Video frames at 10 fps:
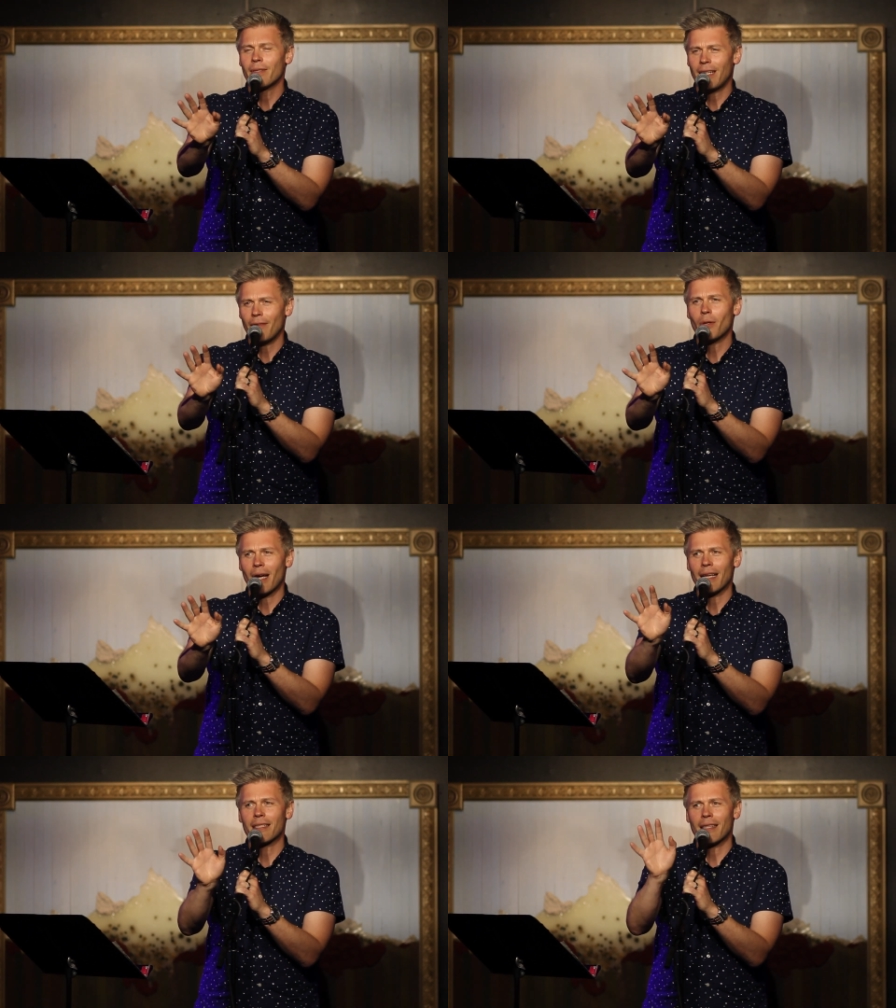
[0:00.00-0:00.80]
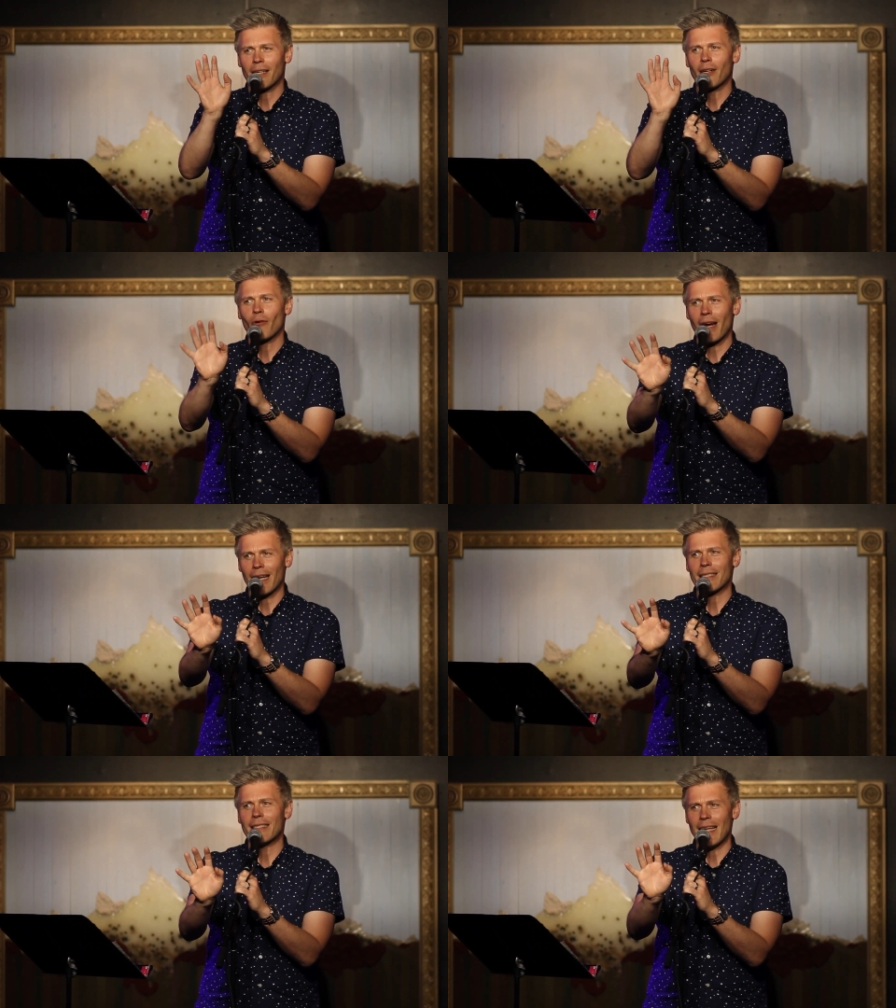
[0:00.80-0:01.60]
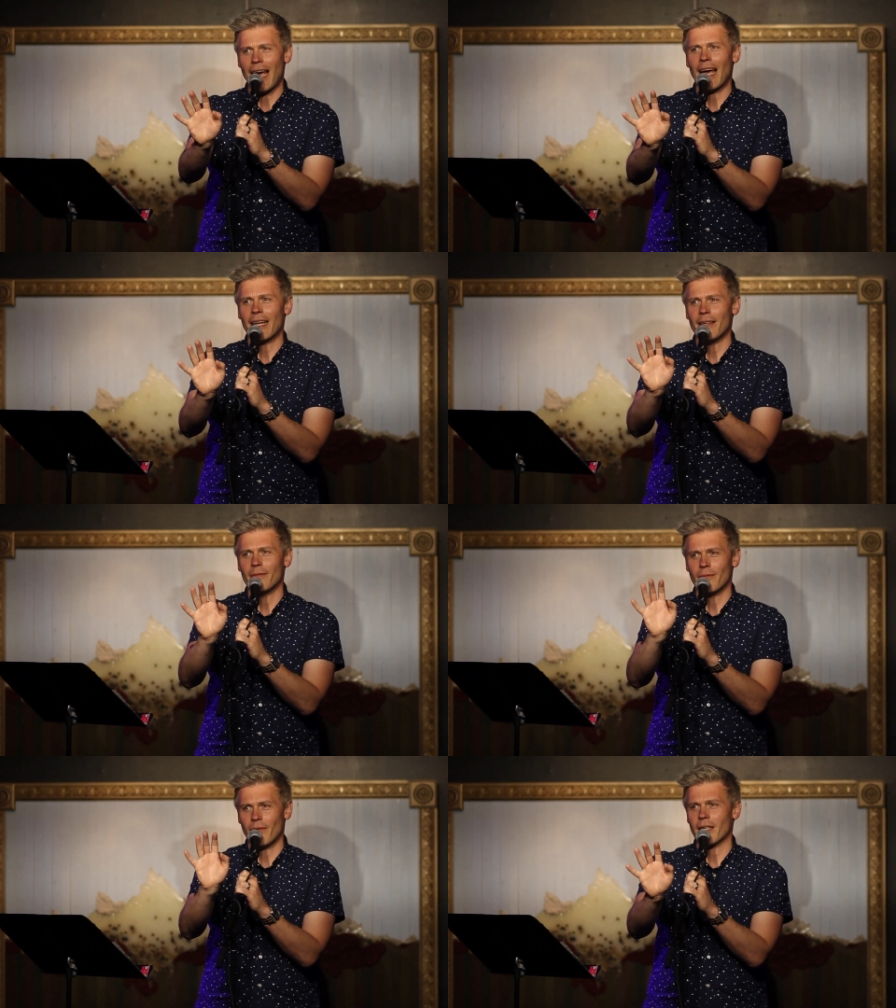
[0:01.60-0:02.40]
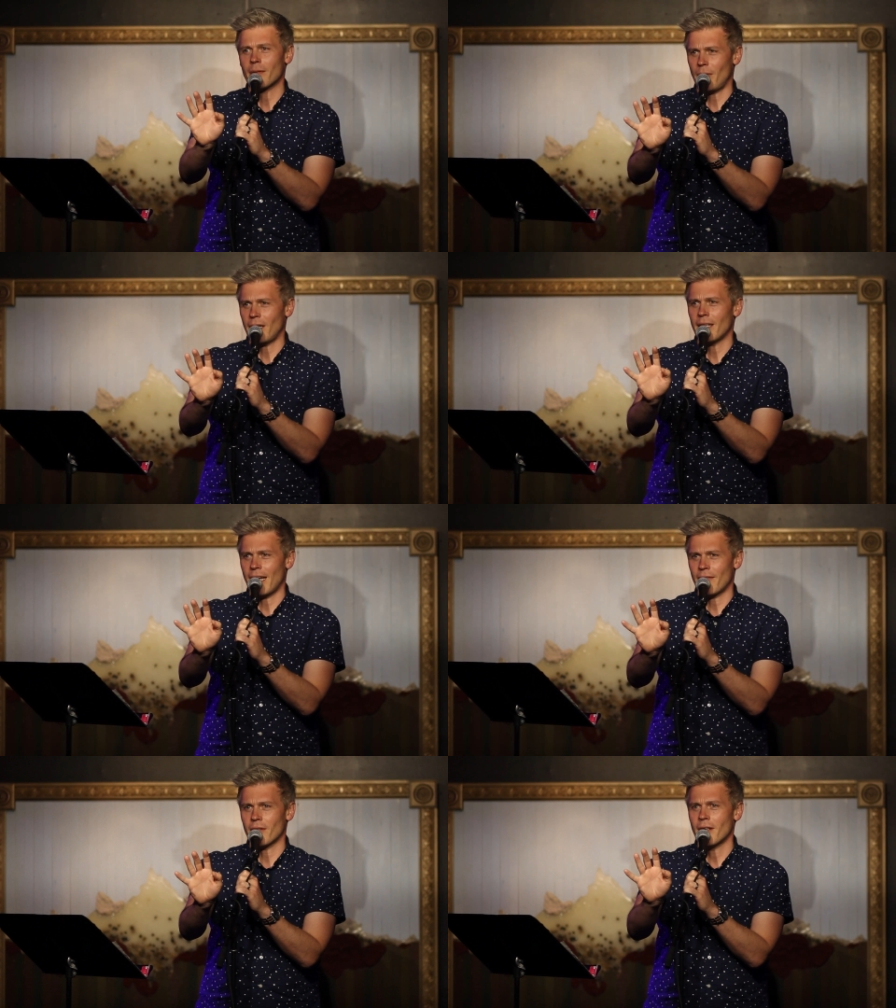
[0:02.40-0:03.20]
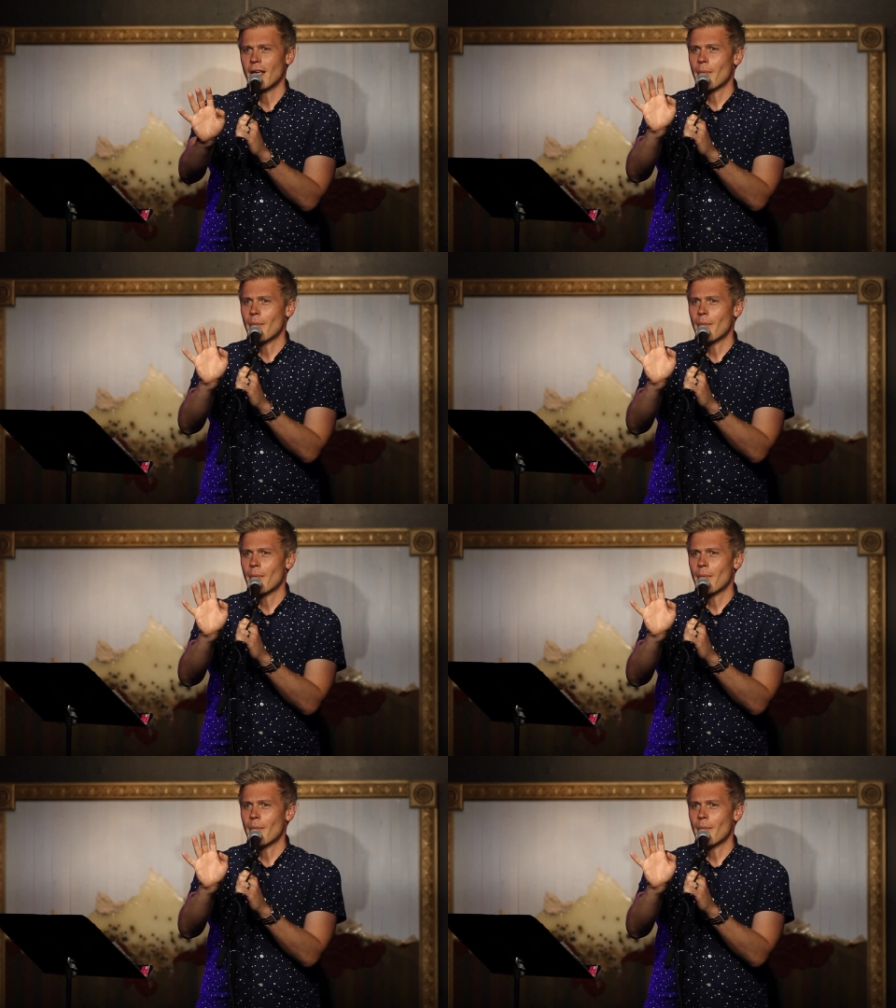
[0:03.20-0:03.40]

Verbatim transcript: give you guys the greatest dad fucking pun ever.